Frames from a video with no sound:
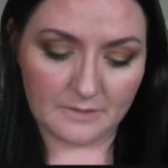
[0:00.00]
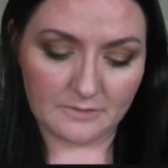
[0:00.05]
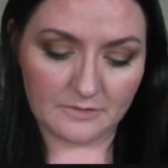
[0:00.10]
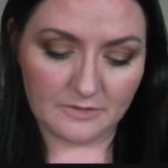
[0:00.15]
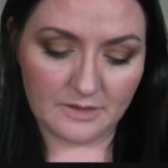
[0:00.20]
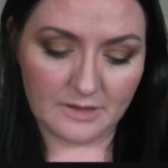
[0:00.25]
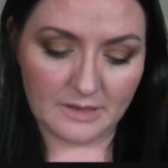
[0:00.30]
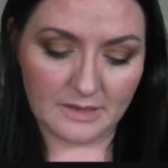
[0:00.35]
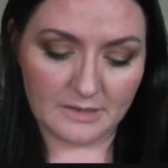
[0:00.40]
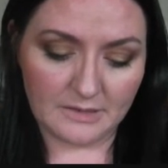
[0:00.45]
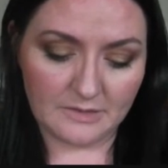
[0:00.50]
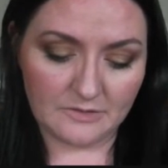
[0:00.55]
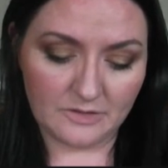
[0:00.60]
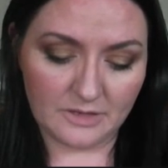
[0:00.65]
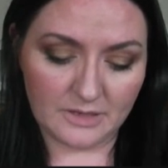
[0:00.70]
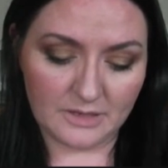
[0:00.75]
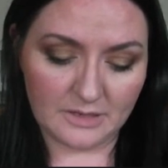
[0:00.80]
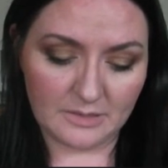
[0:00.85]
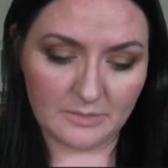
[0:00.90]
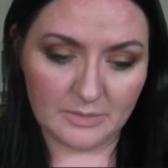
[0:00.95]
Tiny,
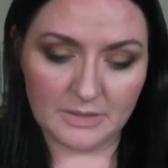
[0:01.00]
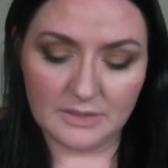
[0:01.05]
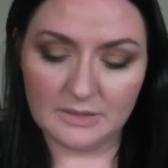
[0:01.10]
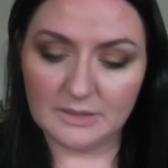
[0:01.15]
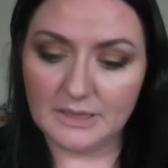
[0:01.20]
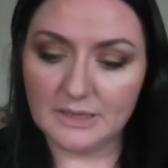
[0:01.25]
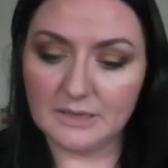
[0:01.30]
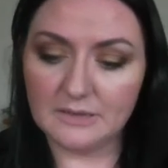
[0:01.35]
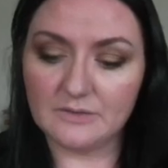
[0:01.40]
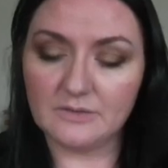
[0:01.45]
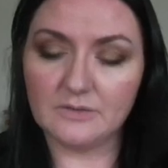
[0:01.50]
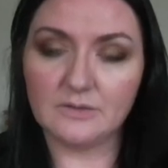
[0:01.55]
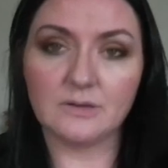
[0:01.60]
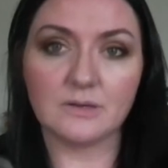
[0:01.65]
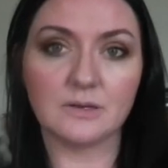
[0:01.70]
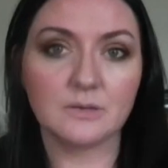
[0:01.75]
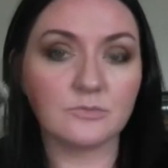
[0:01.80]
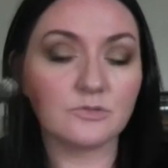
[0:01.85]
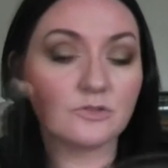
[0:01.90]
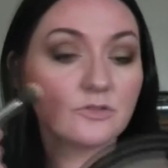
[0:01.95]
tiny bit of that.
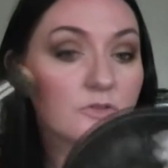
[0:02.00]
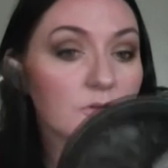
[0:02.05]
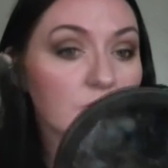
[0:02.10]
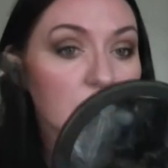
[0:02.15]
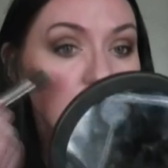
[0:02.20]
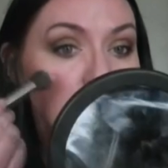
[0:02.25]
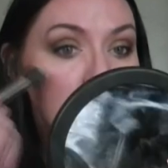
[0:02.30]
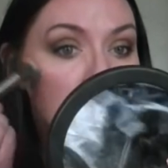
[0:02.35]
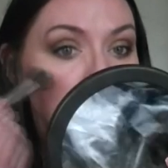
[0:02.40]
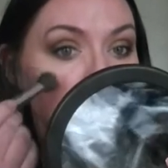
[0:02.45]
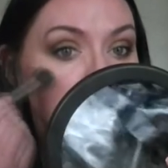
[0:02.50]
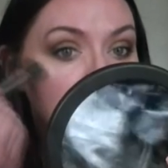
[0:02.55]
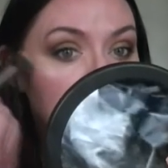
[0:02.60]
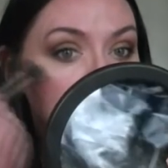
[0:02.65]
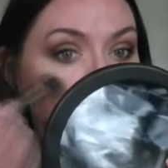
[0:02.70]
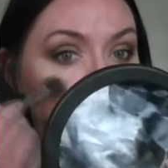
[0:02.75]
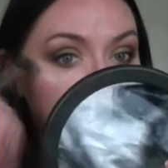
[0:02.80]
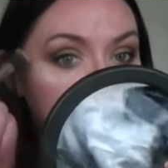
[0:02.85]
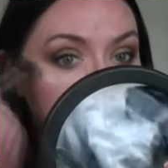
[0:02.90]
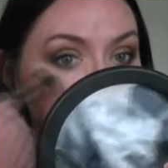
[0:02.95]
And I'm just going to
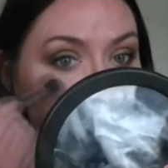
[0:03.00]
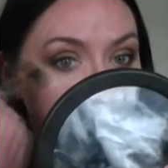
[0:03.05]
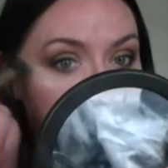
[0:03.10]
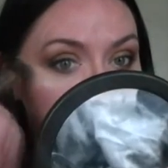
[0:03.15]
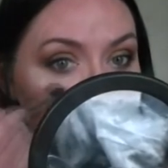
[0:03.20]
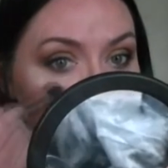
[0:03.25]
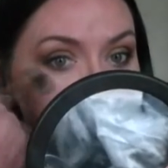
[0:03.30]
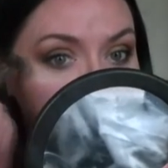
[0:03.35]
apply that to the